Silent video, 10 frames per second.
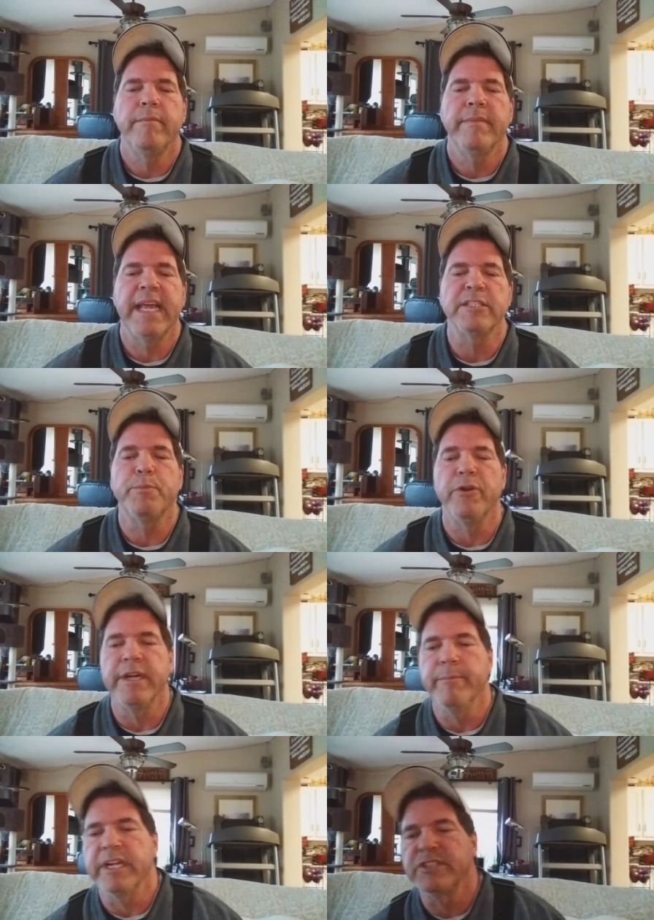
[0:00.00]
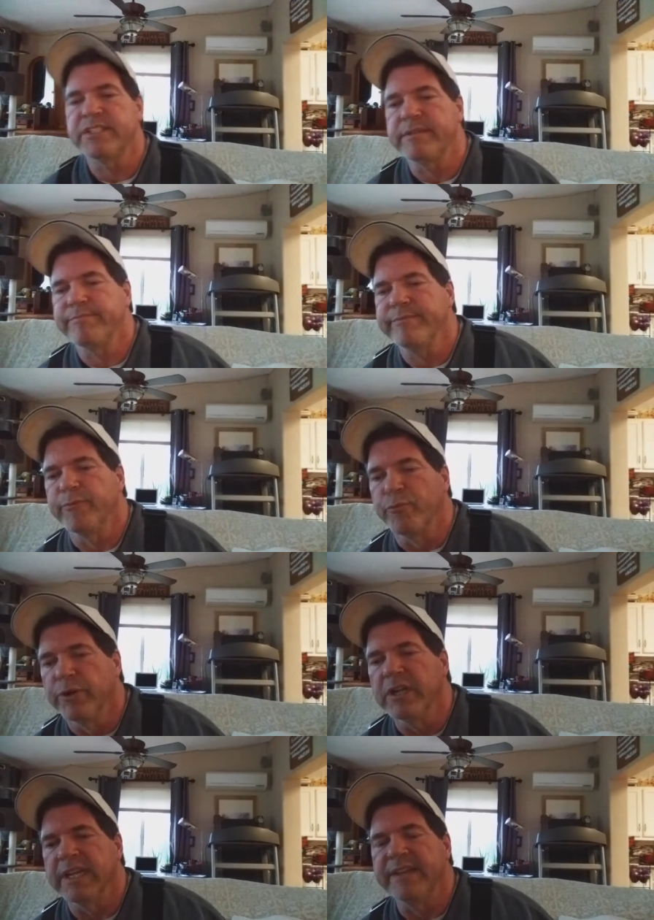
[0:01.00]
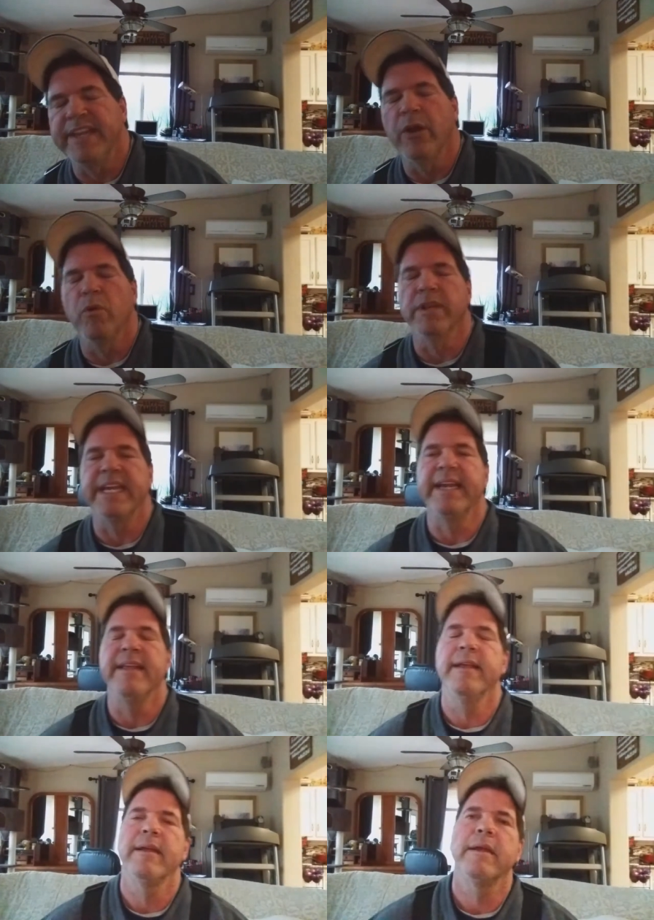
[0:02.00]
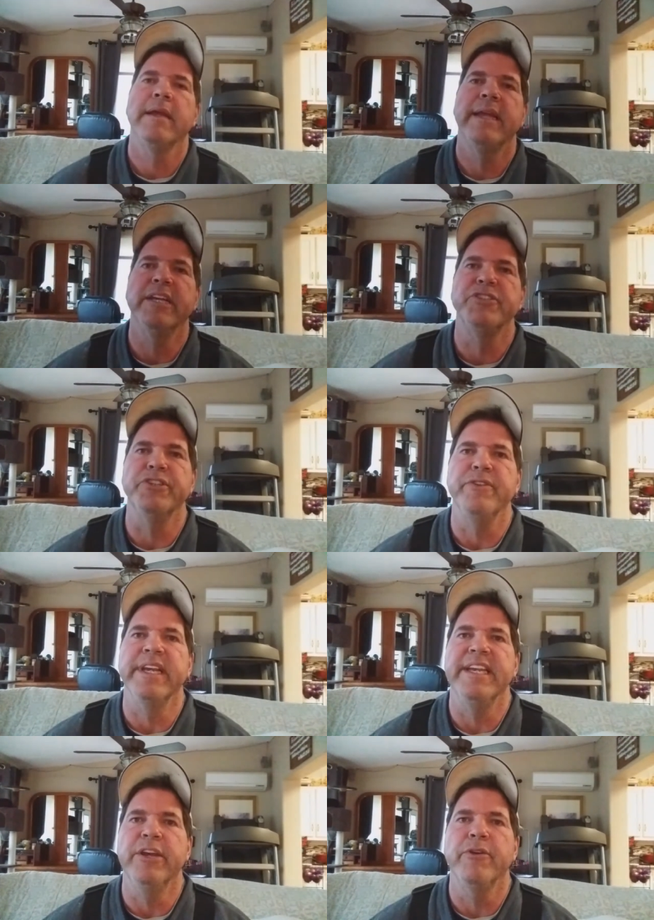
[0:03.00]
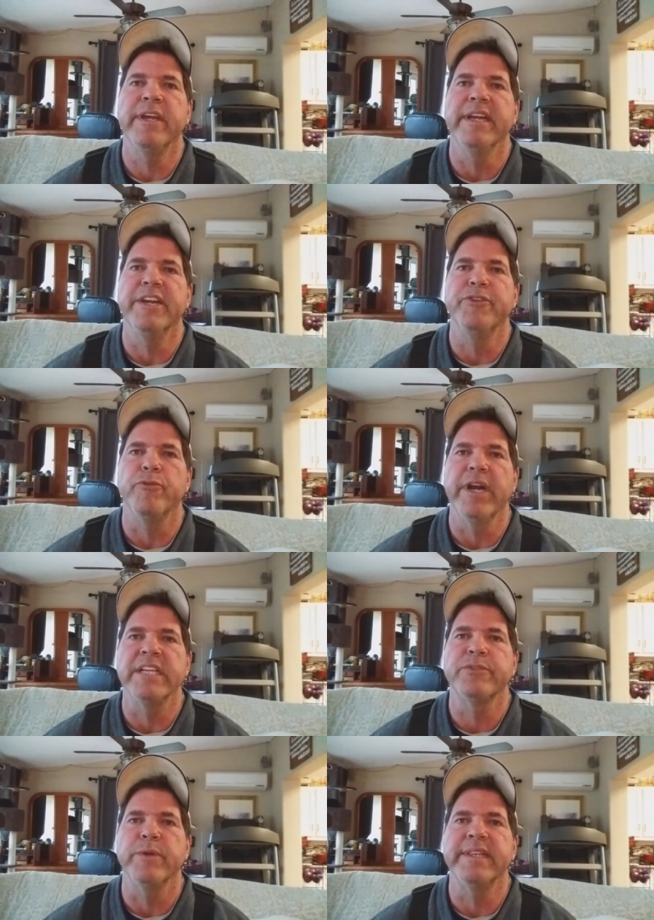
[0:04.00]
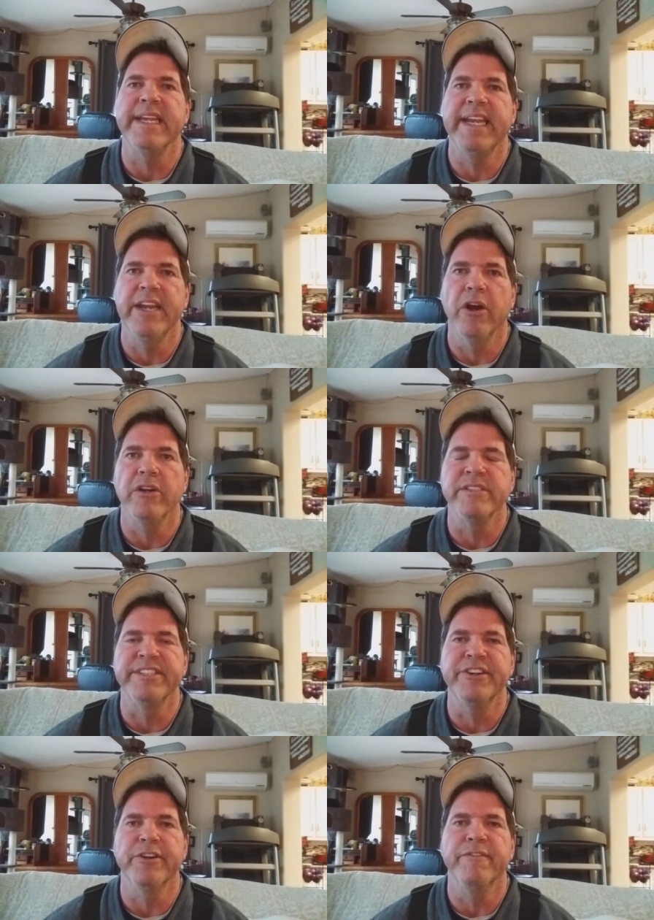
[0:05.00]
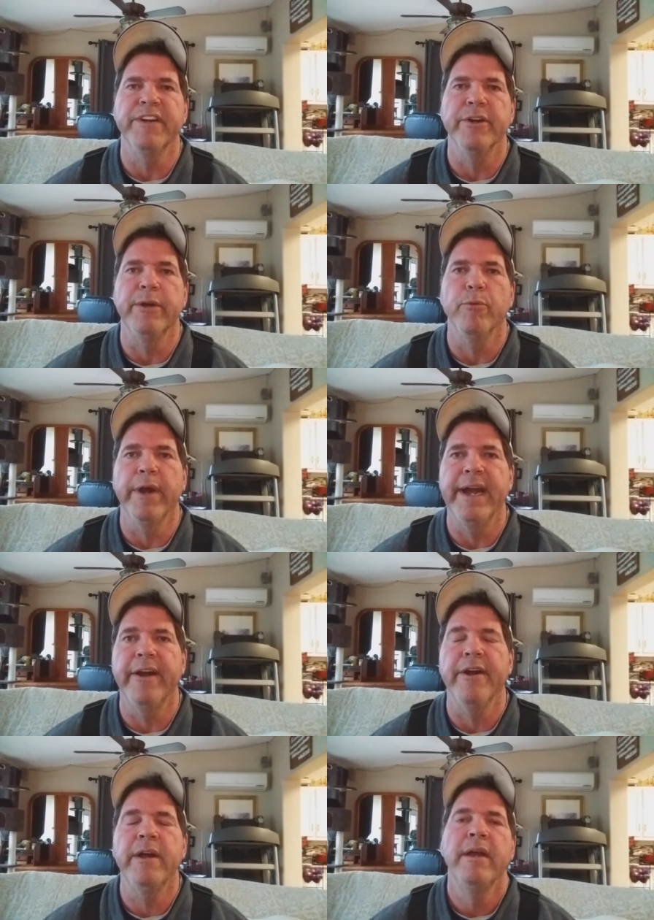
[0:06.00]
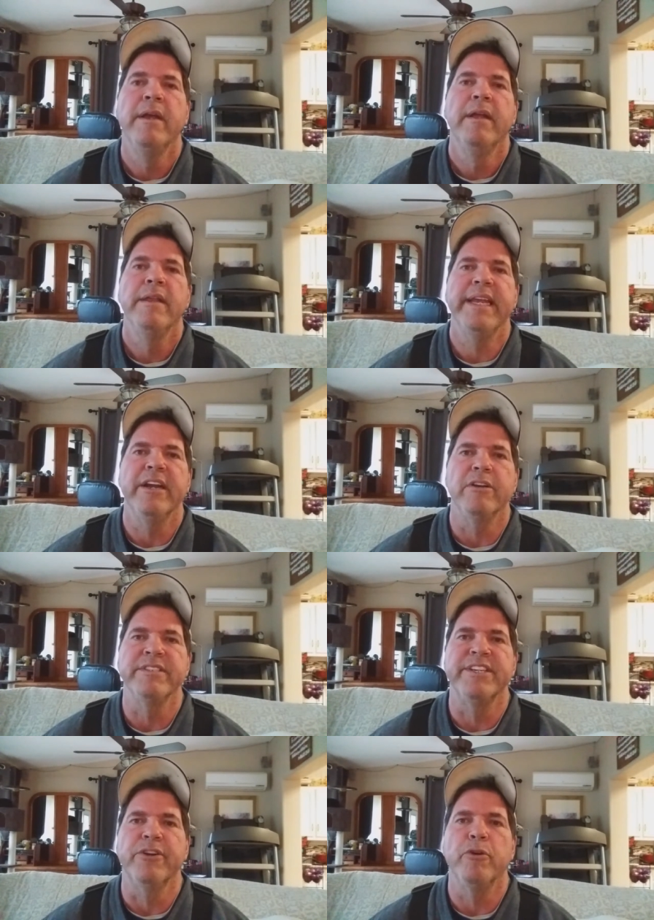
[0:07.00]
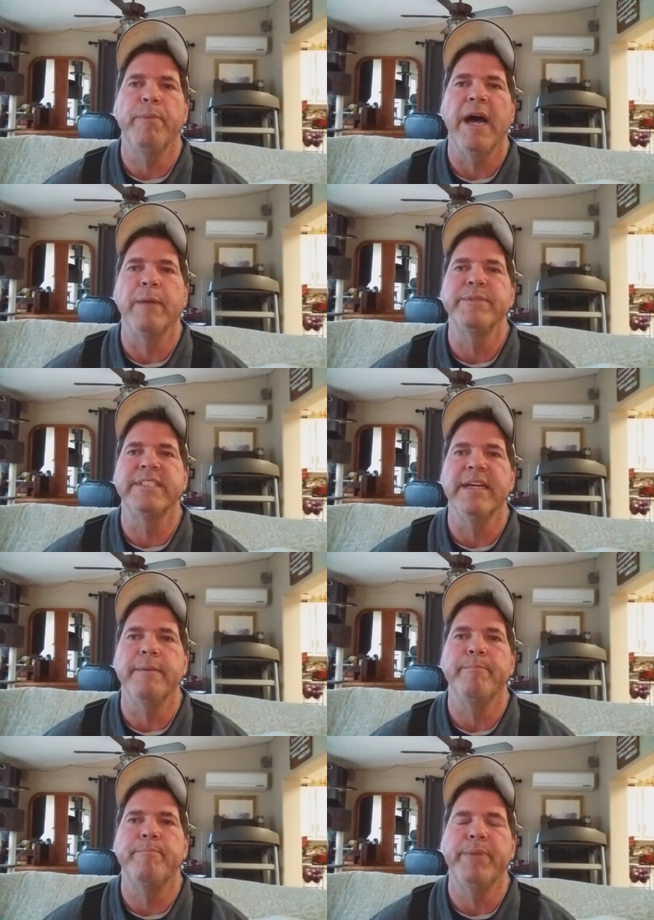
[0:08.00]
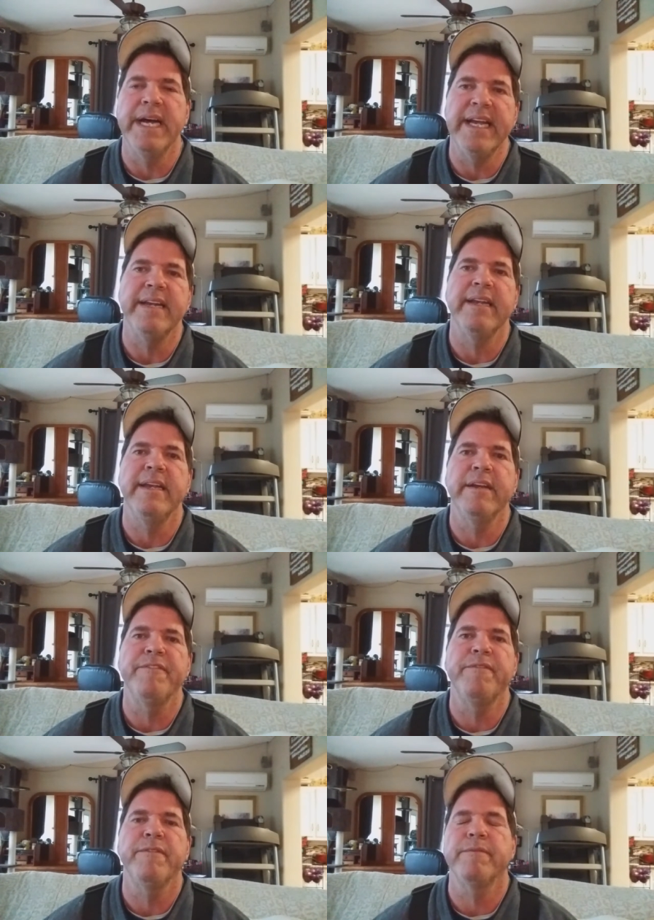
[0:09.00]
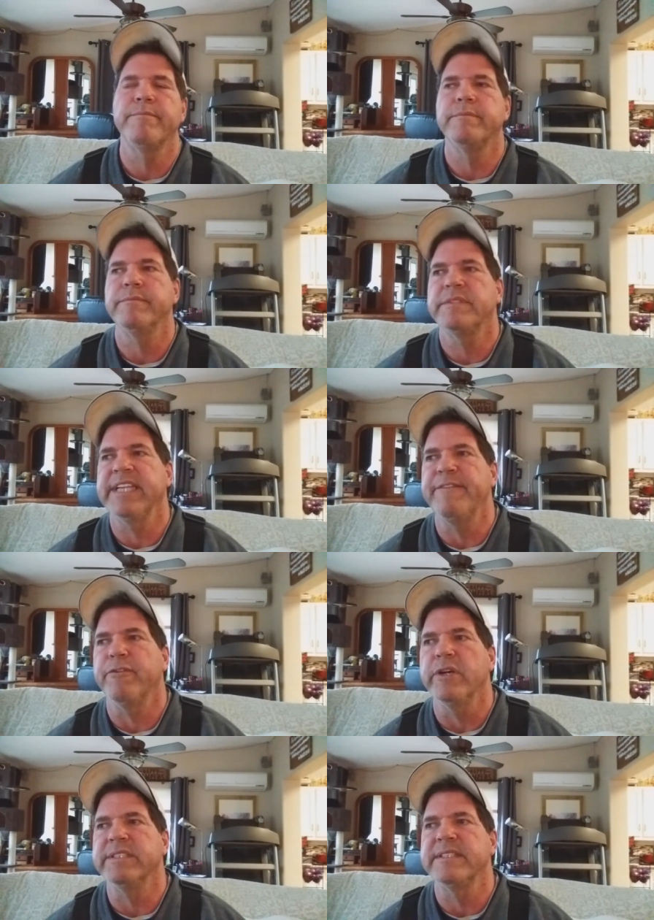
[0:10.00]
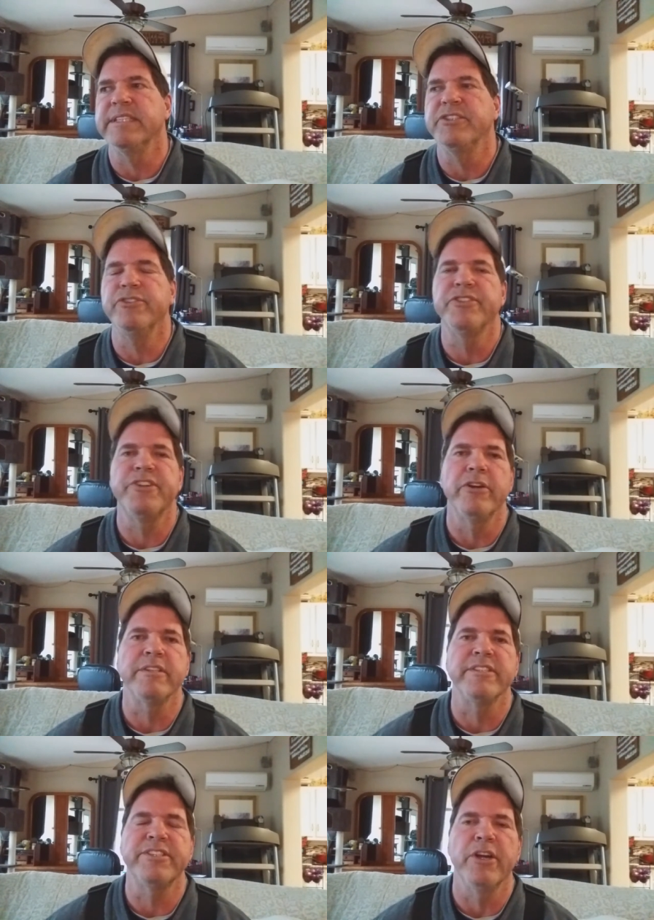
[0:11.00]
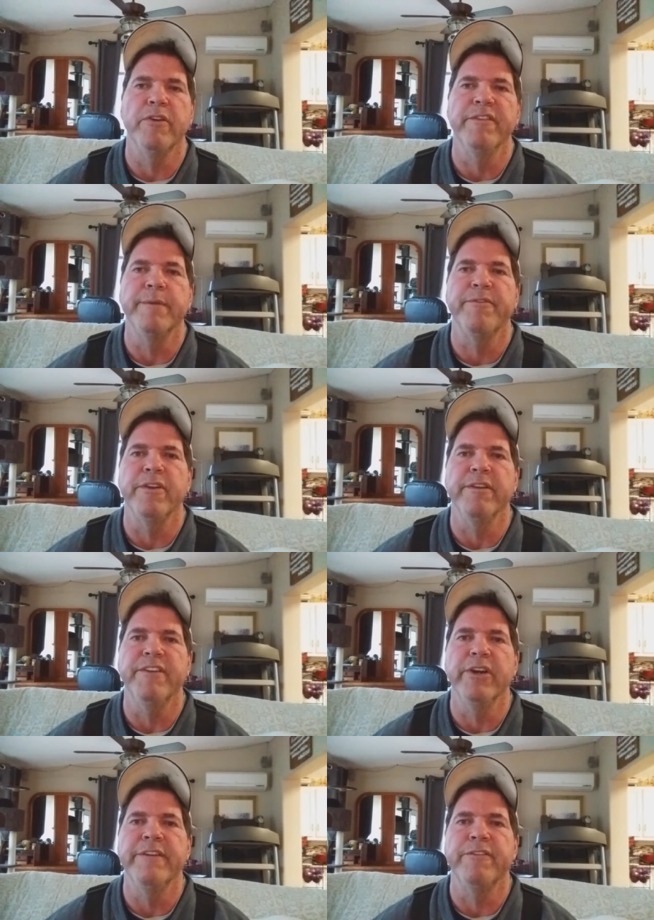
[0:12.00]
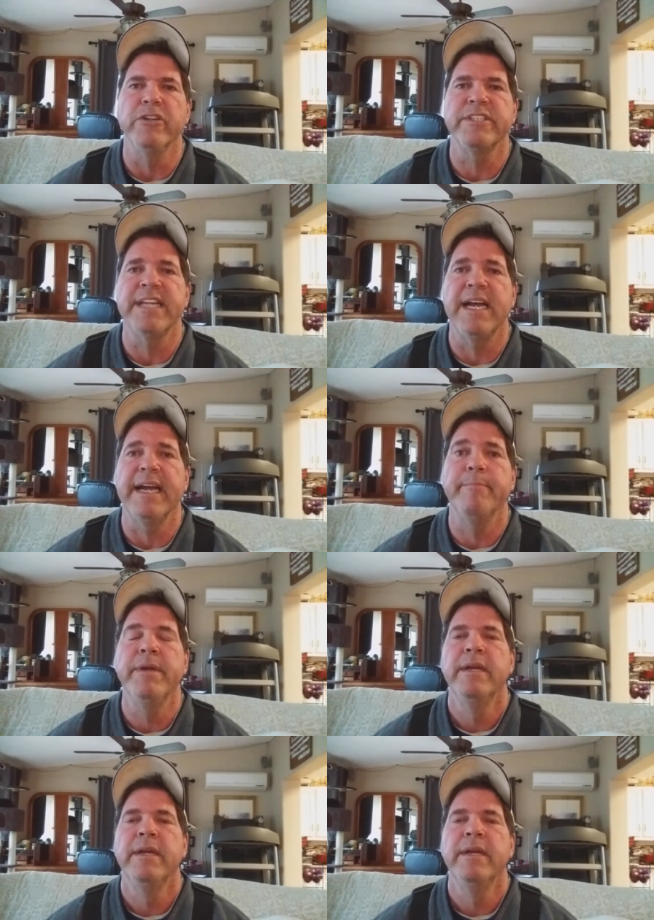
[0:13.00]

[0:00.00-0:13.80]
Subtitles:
that's pretty much really the only issue that you can address with the ER0. Very rare ER0 pops up, but if, say for instance, you start the stove up for the very first time,